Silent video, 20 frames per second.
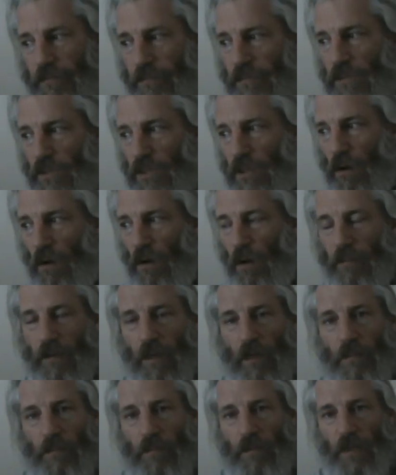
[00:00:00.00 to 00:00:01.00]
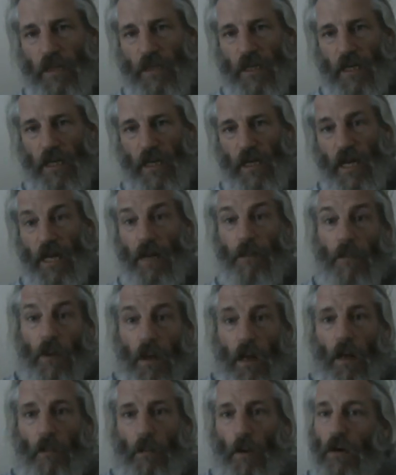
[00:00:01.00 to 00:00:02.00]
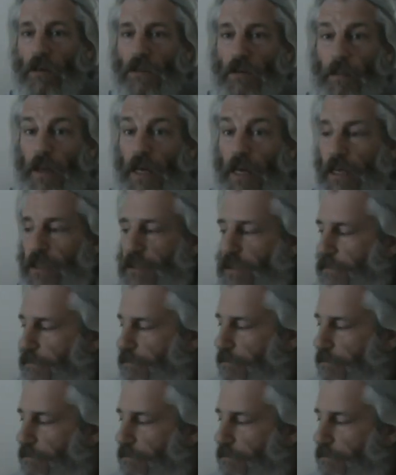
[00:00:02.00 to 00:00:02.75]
So I'm going to be sending him a box of beers.